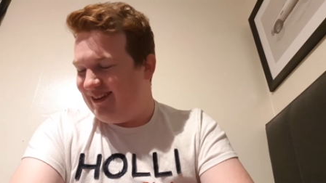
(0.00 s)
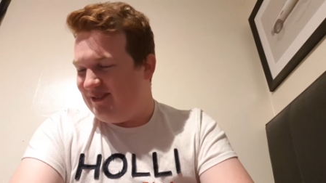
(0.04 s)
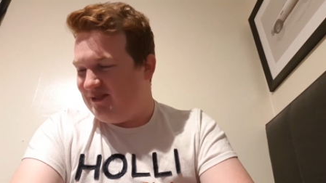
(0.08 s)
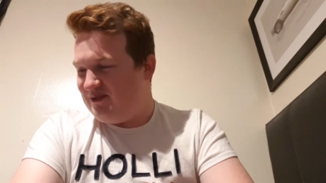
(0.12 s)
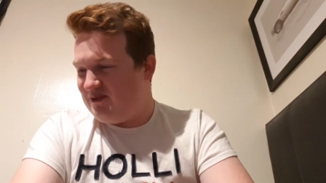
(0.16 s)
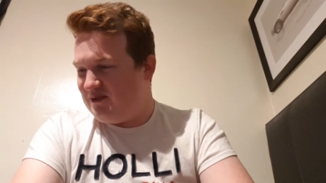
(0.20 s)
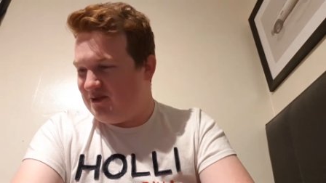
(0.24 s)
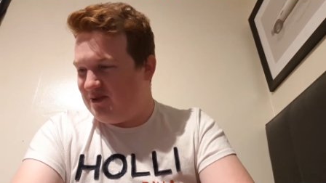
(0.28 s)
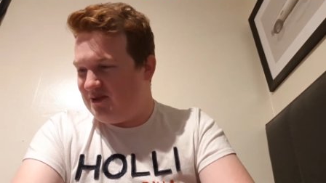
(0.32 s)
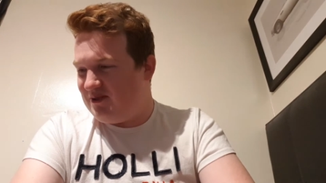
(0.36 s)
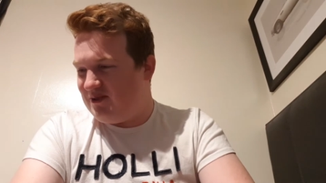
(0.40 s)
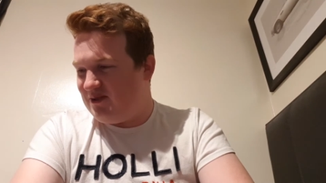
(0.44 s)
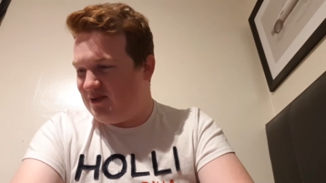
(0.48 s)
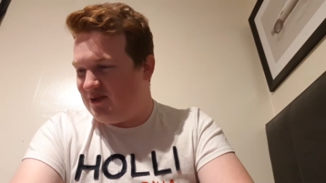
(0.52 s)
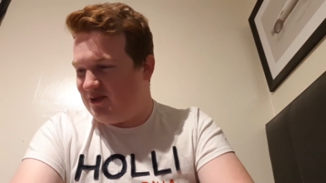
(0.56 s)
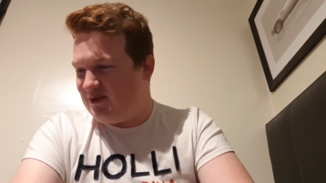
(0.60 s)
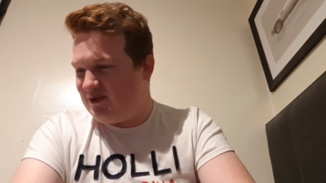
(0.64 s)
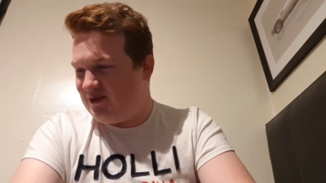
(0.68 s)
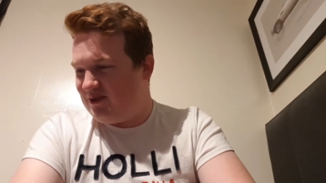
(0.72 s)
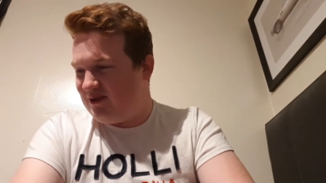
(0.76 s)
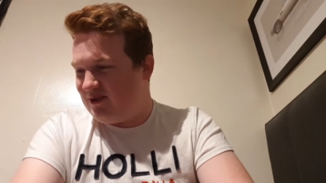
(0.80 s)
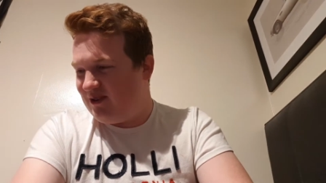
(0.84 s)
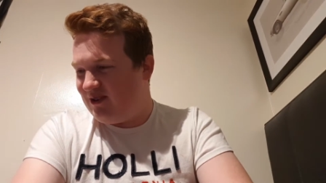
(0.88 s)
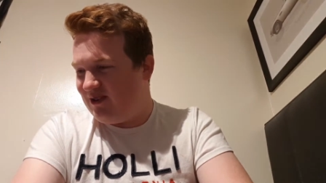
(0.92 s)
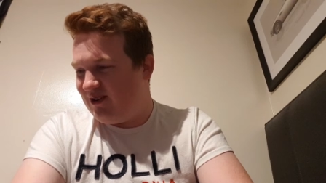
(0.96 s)

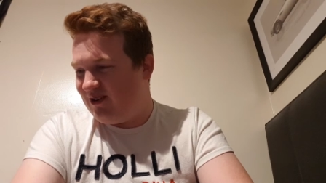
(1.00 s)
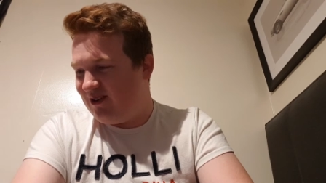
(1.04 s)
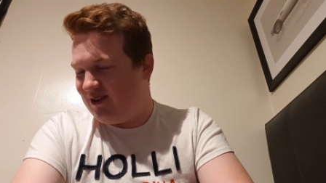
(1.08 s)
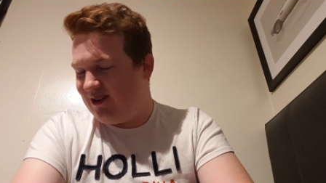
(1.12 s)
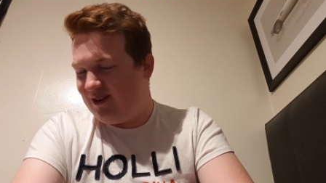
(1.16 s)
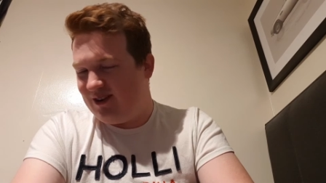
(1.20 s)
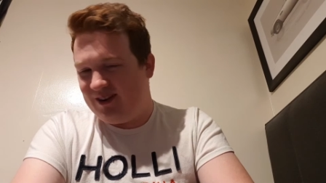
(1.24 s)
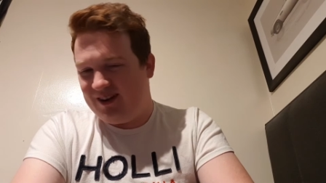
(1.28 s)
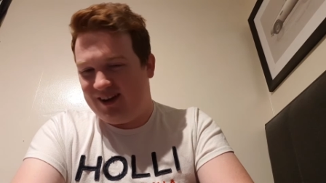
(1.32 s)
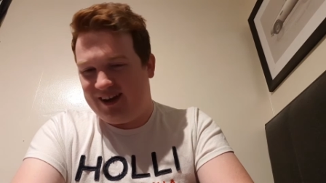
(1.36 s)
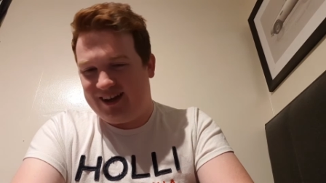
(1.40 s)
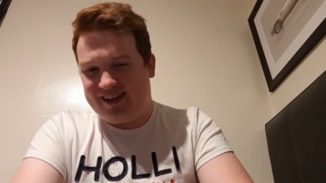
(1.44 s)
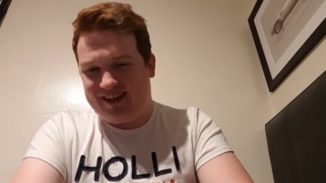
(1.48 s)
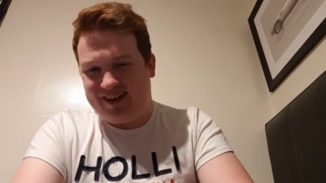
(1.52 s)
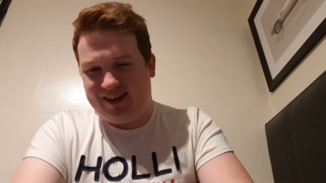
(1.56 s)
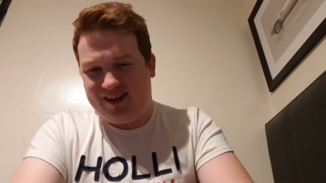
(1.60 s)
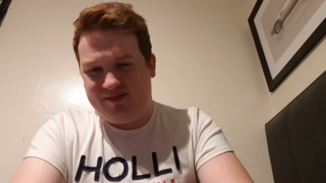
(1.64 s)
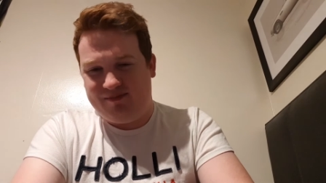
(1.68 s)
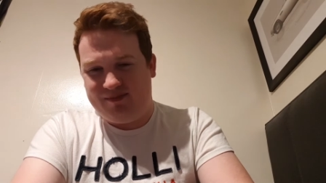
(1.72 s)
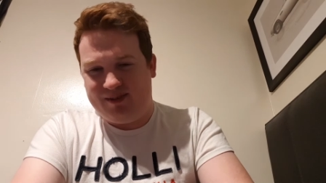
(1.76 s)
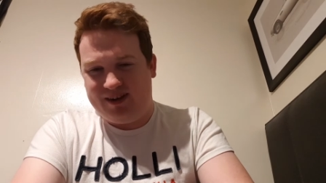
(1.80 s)
Oh, I can't